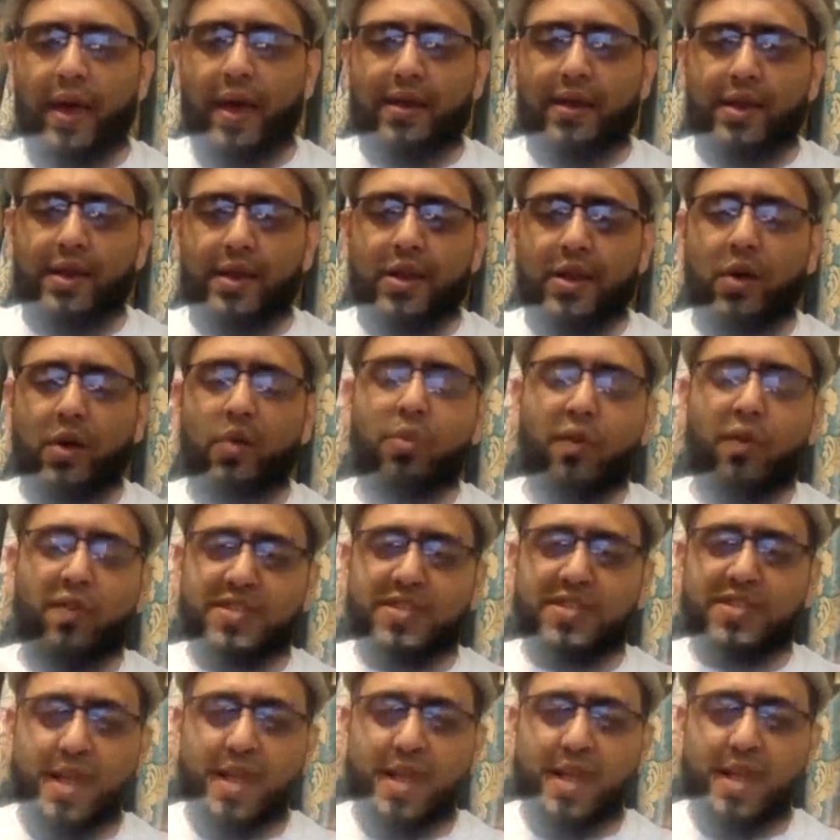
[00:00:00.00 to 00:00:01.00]
And
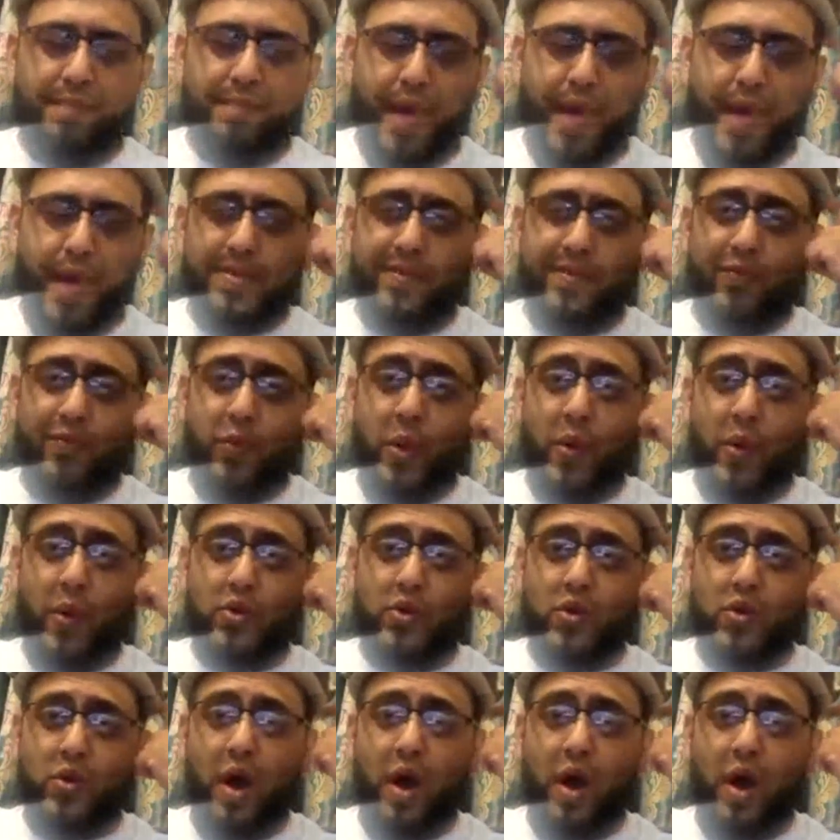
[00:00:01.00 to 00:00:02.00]
Mufti Saab, perhaps if we
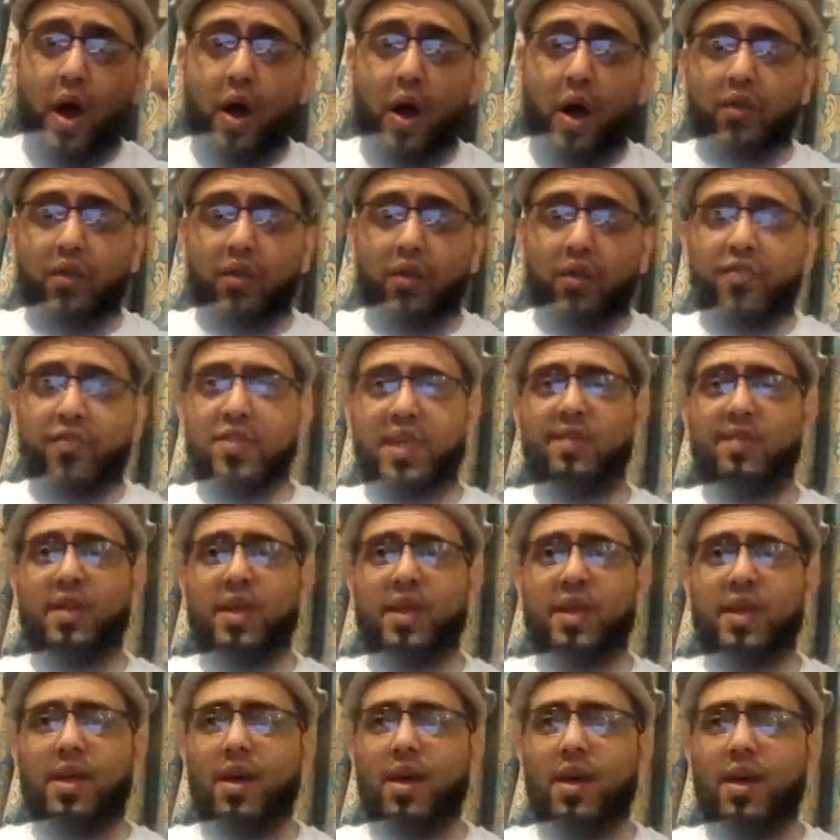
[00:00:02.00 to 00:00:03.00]
want to go out for the
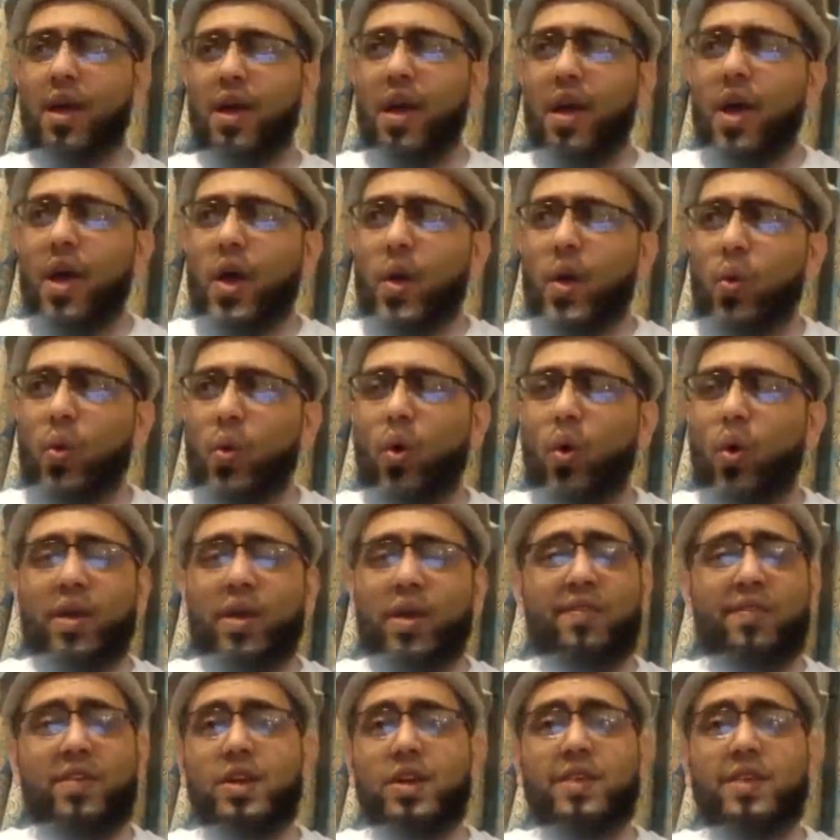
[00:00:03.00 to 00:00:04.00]
evening,
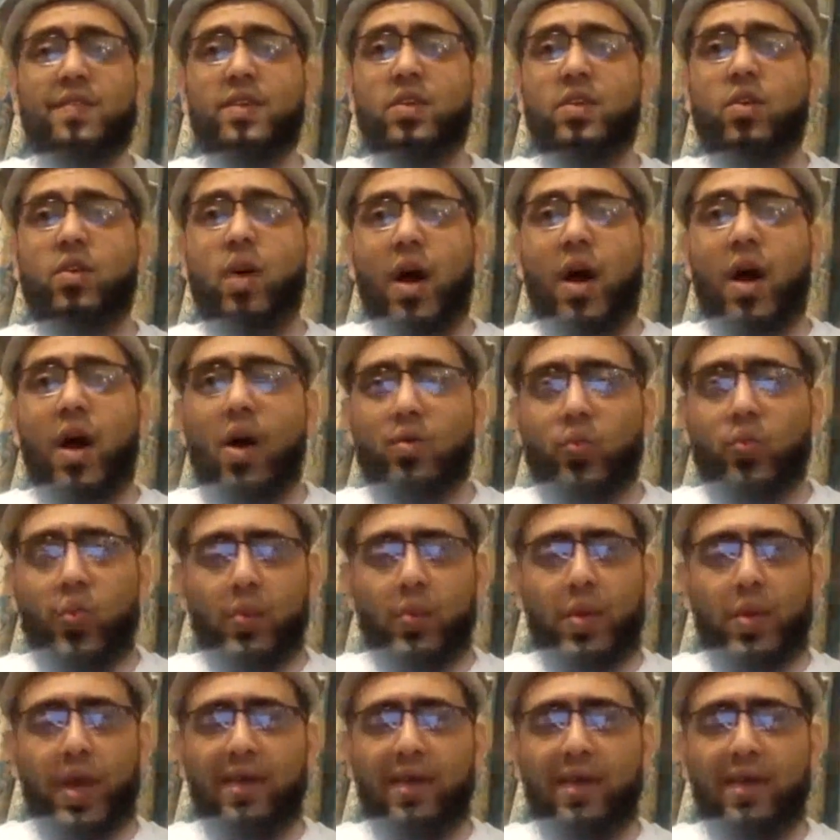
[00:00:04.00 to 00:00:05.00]
or even not even go out,
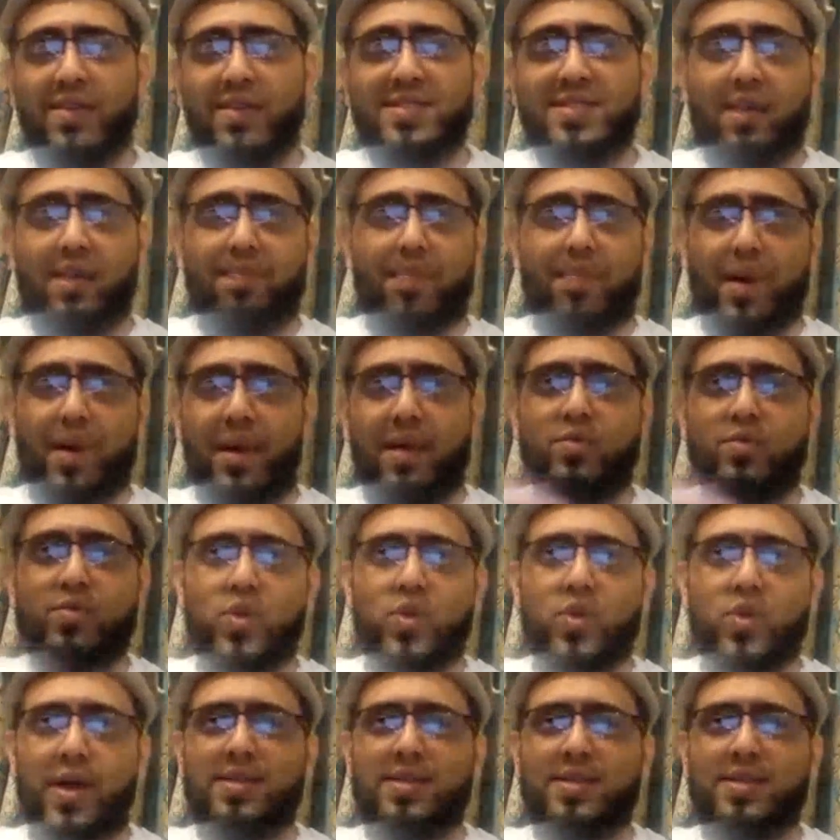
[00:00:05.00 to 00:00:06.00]
when we're having supper, and
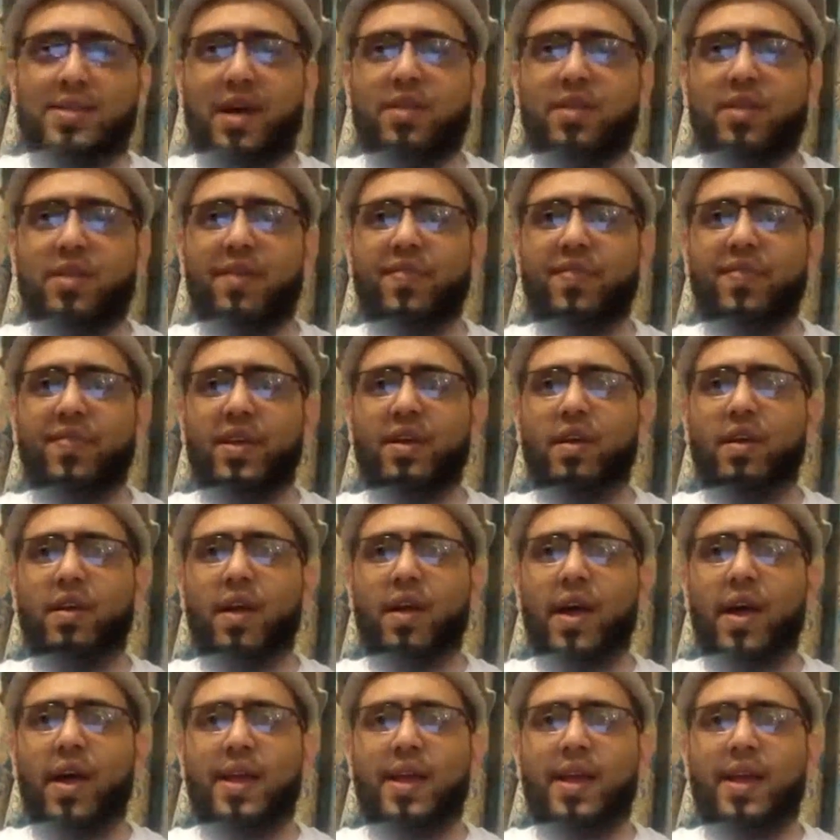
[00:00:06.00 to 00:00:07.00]
I'm sure in South Africa
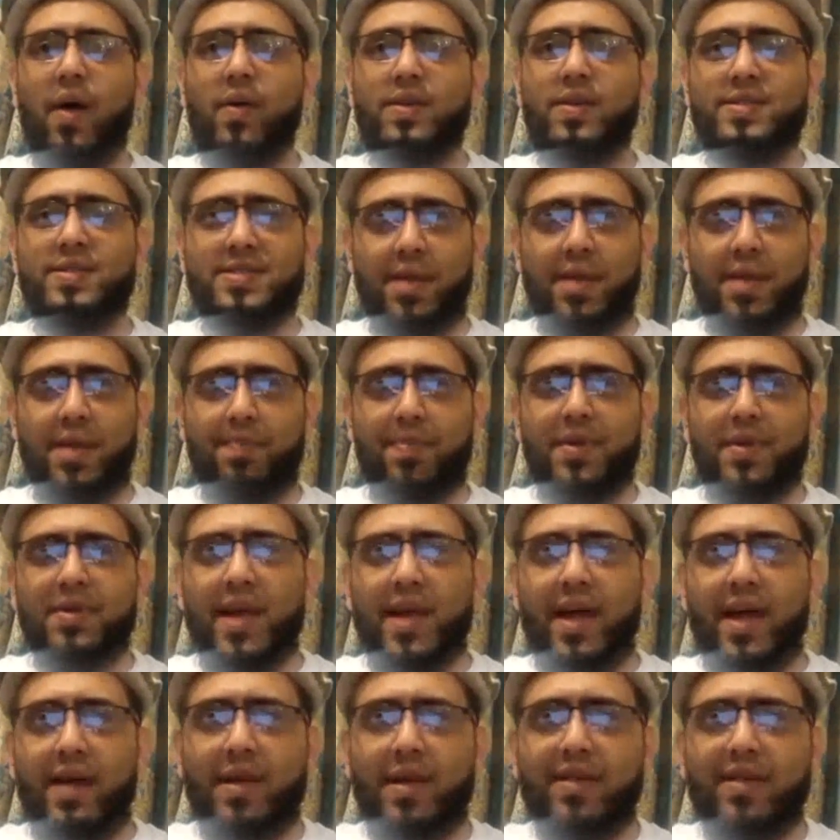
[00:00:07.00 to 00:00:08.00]
right now it's supper
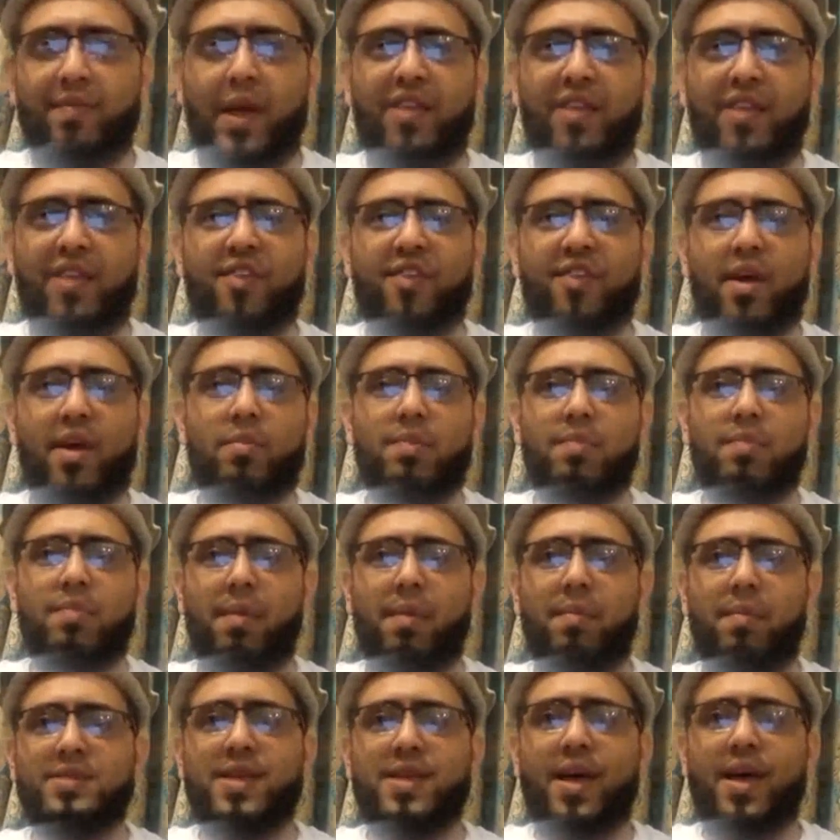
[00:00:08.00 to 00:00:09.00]
time, and many family
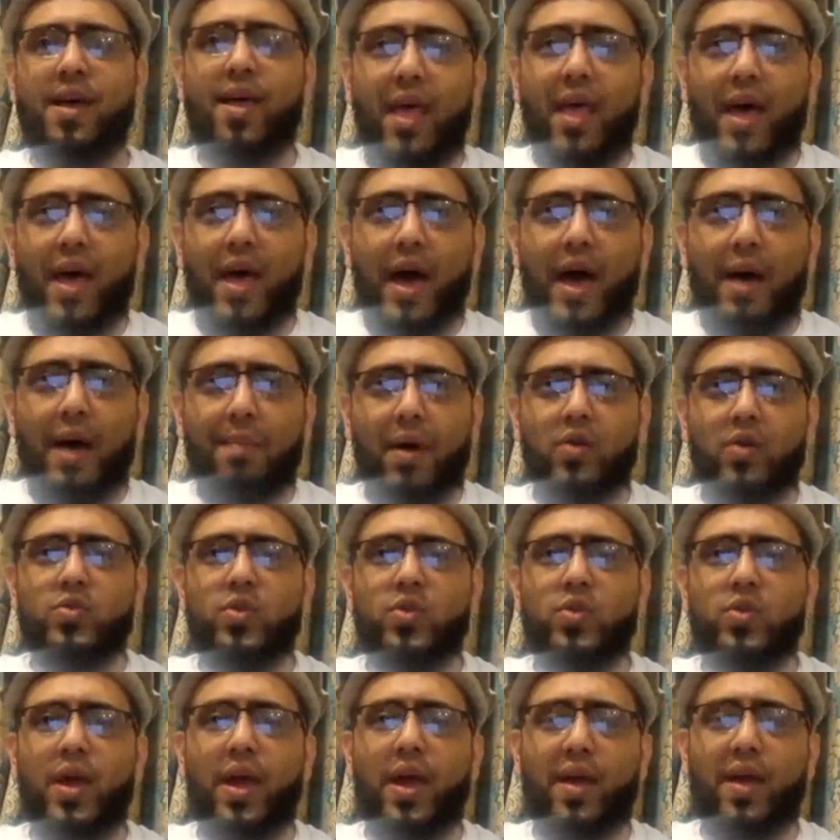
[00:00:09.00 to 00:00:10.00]
members are
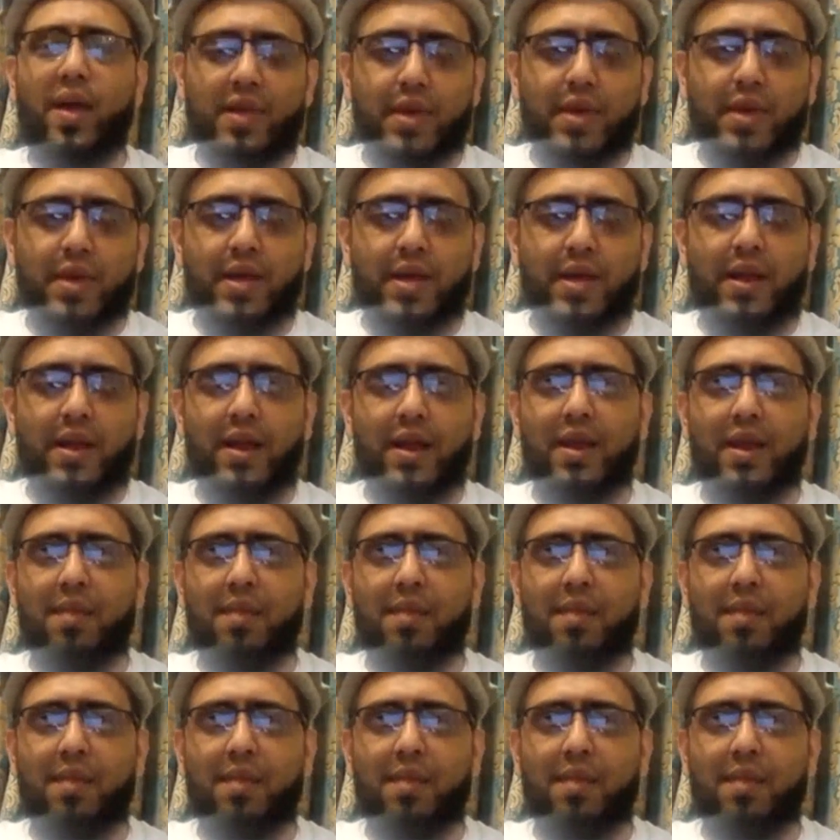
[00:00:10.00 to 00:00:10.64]
about to have their meal.